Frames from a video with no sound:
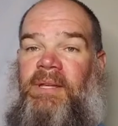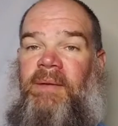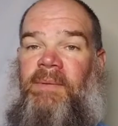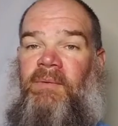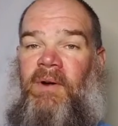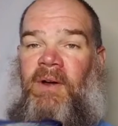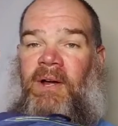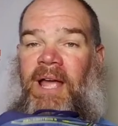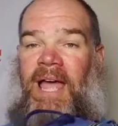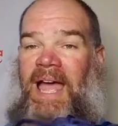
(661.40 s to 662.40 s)
get me
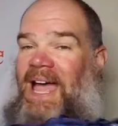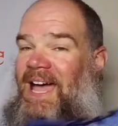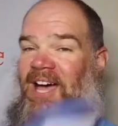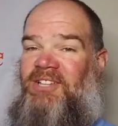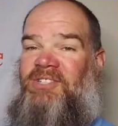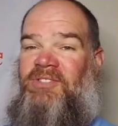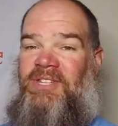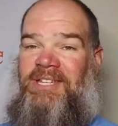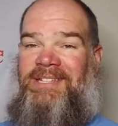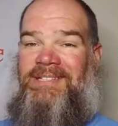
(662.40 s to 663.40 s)
wrong. I also
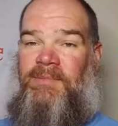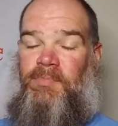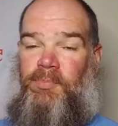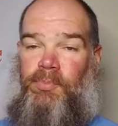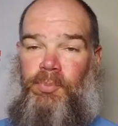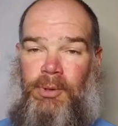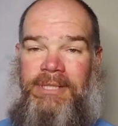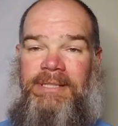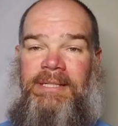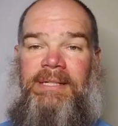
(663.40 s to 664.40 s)
think it's a
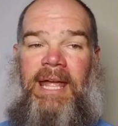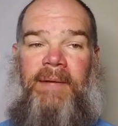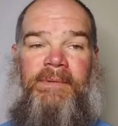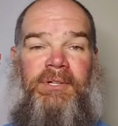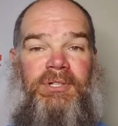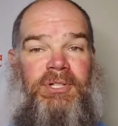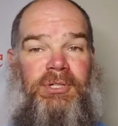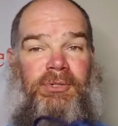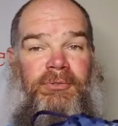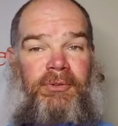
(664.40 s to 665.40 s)
pretty damn good
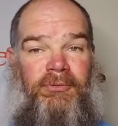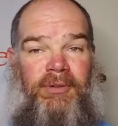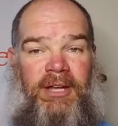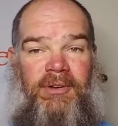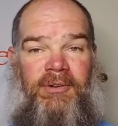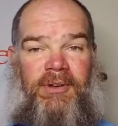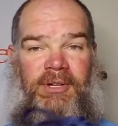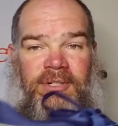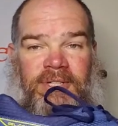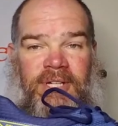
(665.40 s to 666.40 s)
shoe for veteran
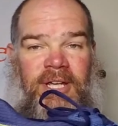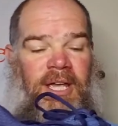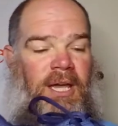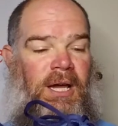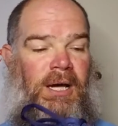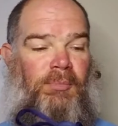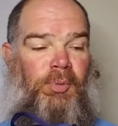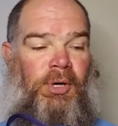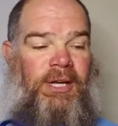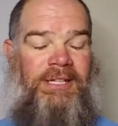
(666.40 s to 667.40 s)
runners,
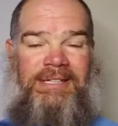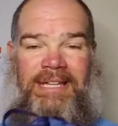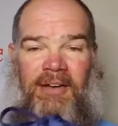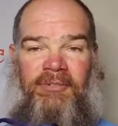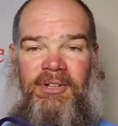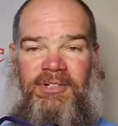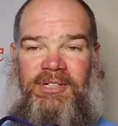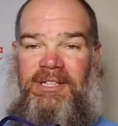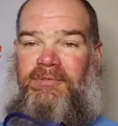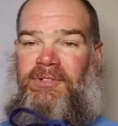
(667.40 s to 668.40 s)
but
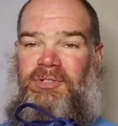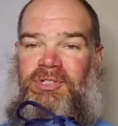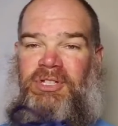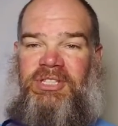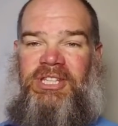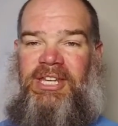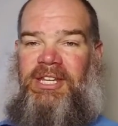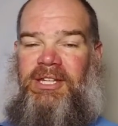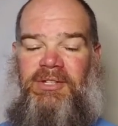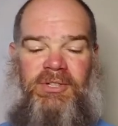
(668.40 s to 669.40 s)
definitely if you're just
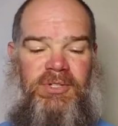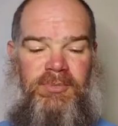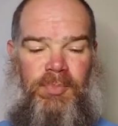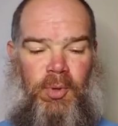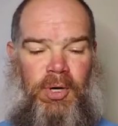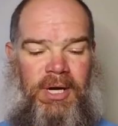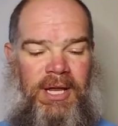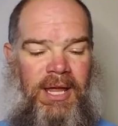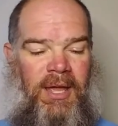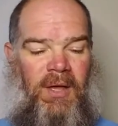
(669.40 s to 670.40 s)
getting into the sport,
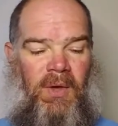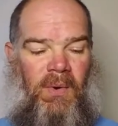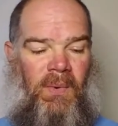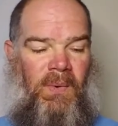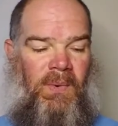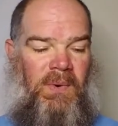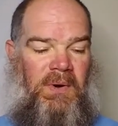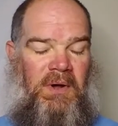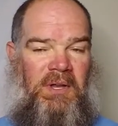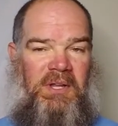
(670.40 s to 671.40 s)

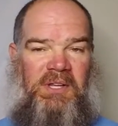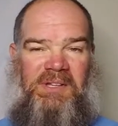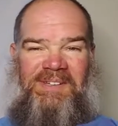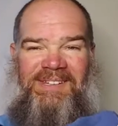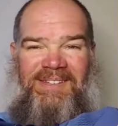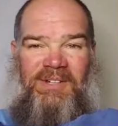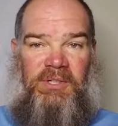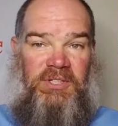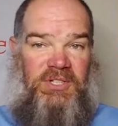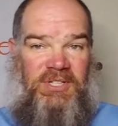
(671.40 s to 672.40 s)
or you
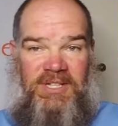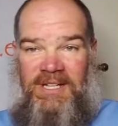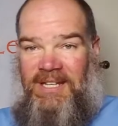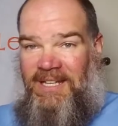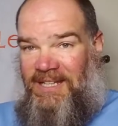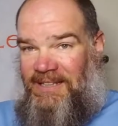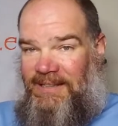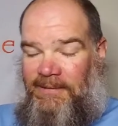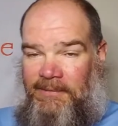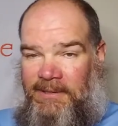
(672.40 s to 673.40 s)

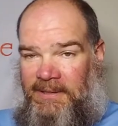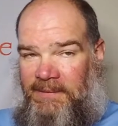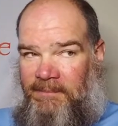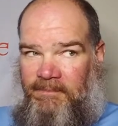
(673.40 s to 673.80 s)
want to,